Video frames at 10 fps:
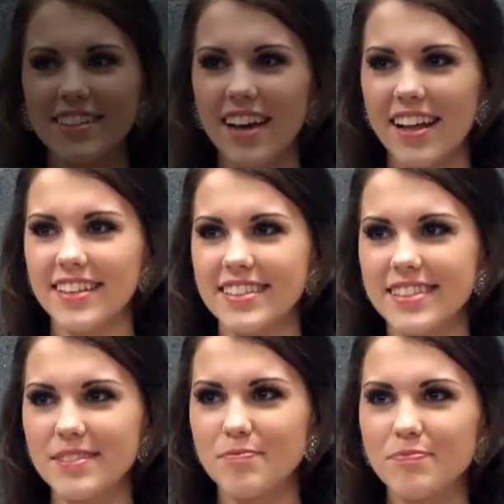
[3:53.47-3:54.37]

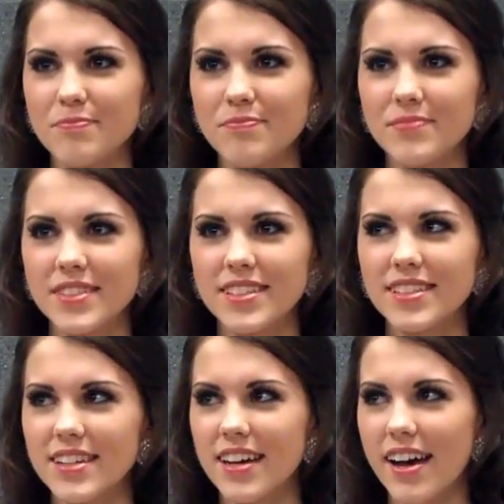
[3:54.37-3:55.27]
talents.
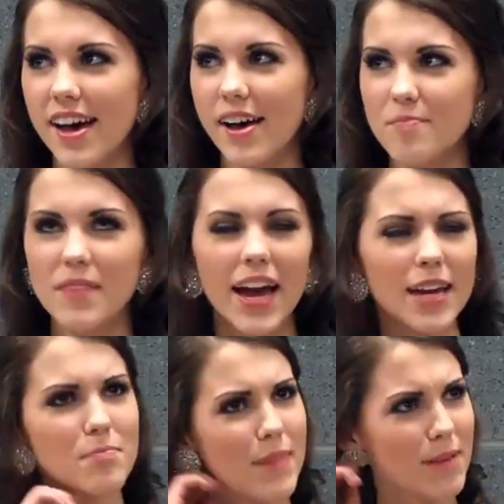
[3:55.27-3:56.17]
Um, I
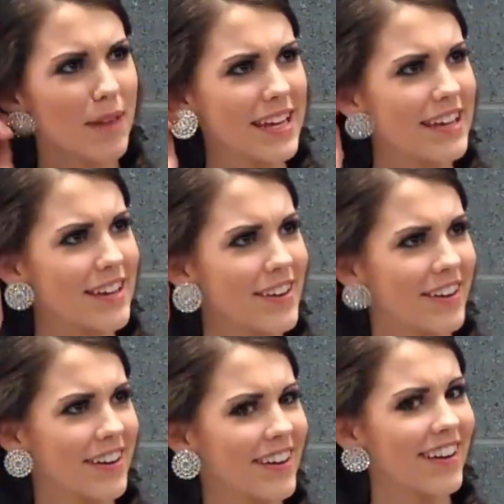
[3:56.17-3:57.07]
can bend my
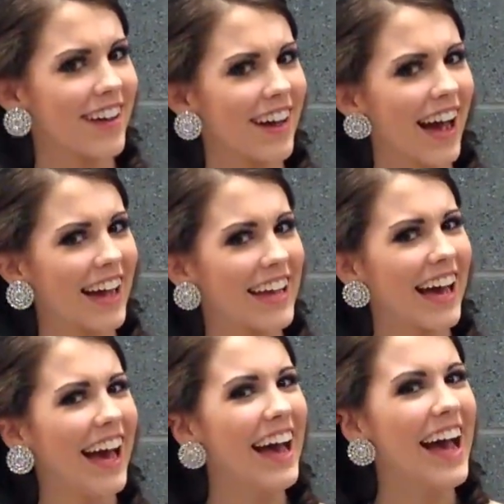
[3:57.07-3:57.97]
ear. I can,
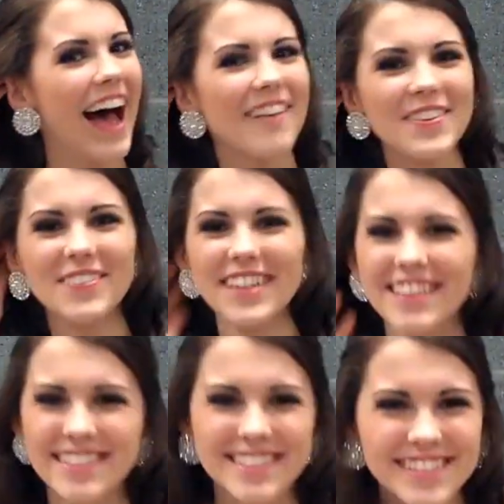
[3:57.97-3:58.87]
everybody
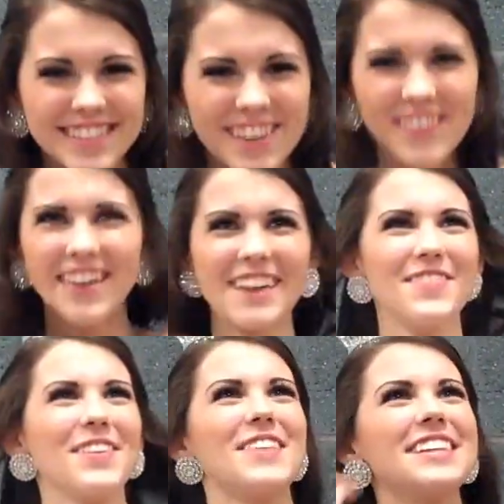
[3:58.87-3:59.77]
thinks it's so weird. I
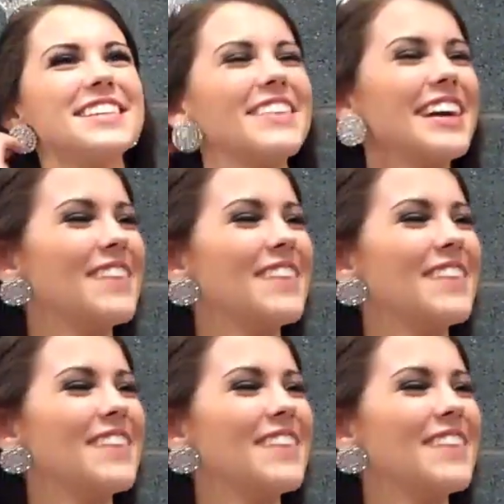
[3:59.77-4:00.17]
feel bad showing